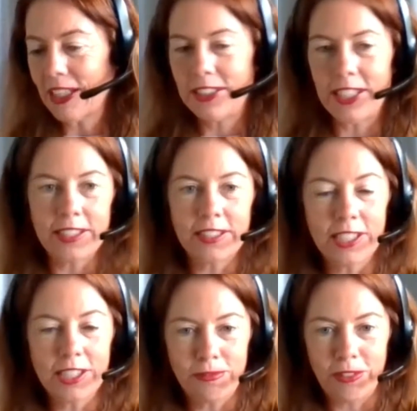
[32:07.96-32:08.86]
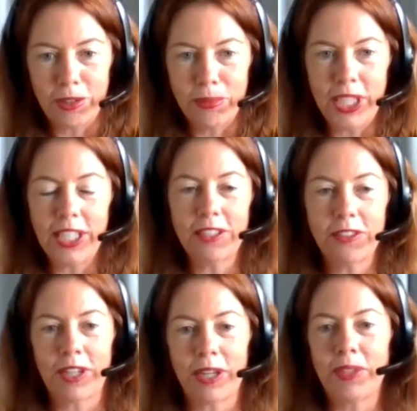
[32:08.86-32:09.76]
does this for me,
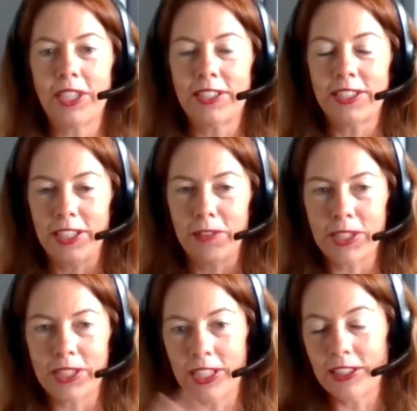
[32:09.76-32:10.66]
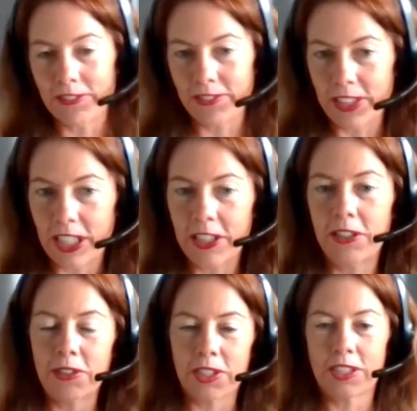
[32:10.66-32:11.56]
or I'm going to see what's in the
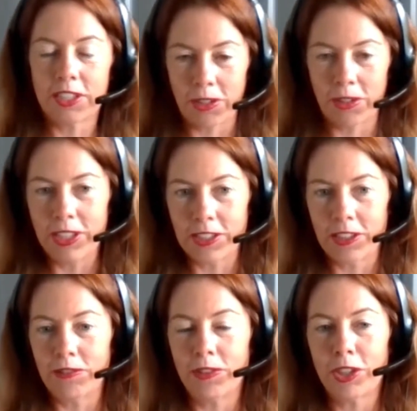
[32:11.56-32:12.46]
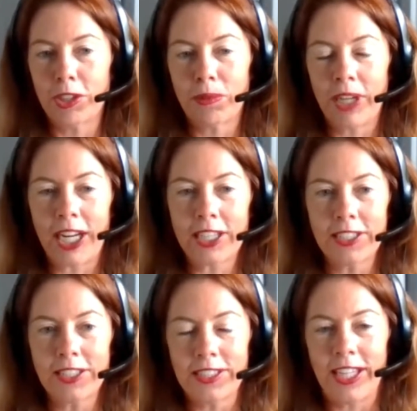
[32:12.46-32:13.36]
flow, or so on and so forth, we're
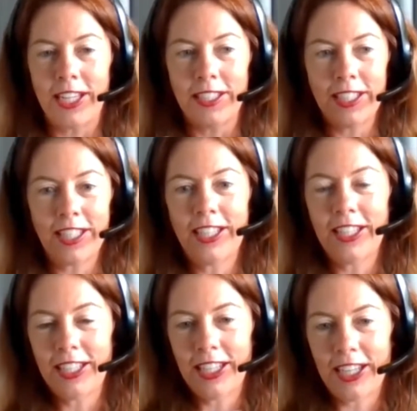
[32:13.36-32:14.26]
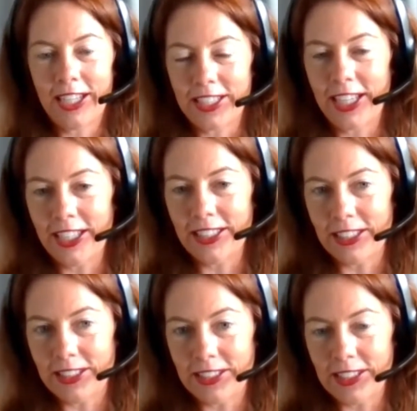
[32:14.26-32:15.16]
actually saying, again,
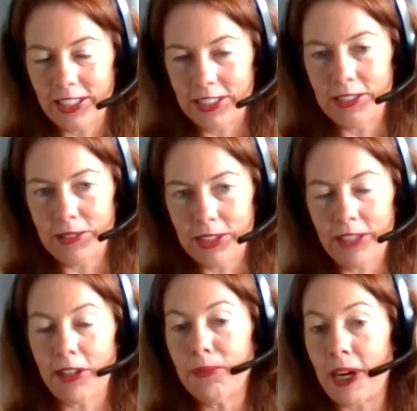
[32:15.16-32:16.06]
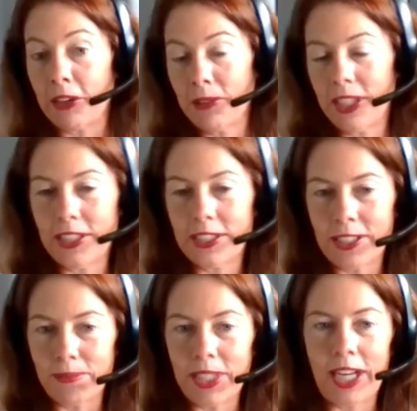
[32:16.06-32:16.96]
let's give our power away to
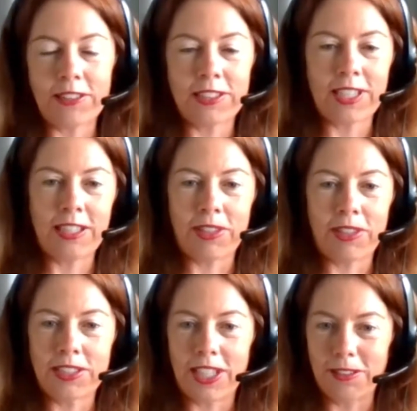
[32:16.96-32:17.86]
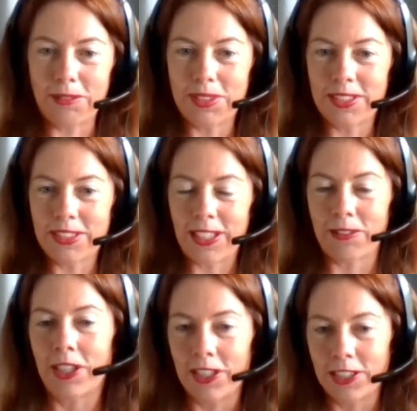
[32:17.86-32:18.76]
something outside of ourselves that we're
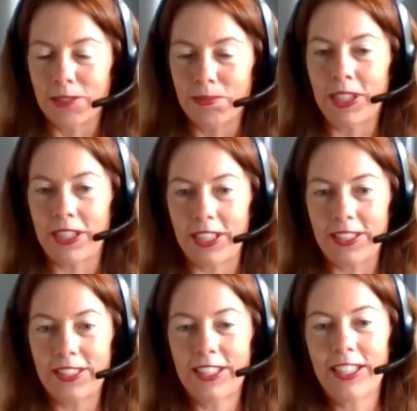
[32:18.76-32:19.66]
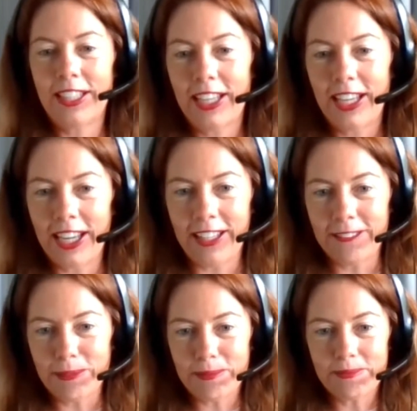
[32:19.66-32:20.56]
calling spirit.
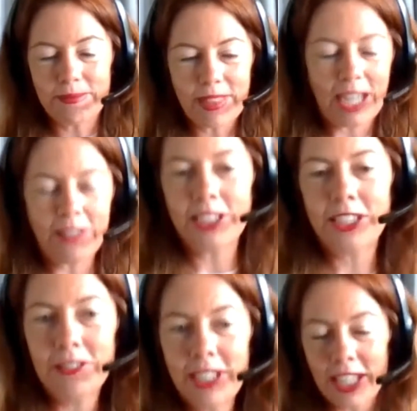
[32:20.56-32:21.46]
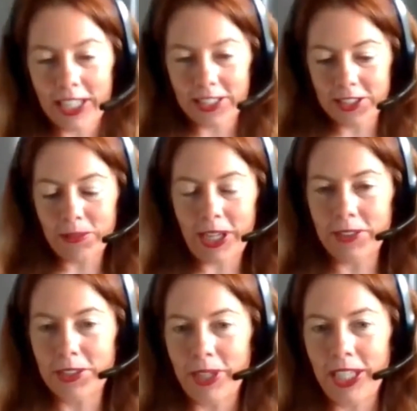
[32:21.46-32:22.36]
And I was doing that. So while I
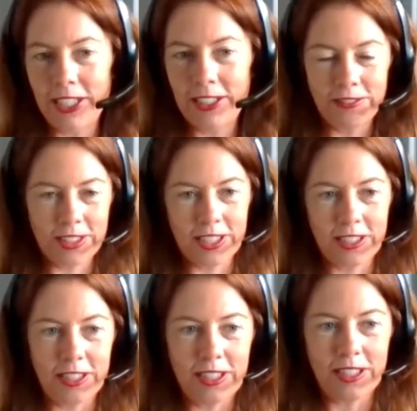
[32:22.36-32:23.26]
was waiting for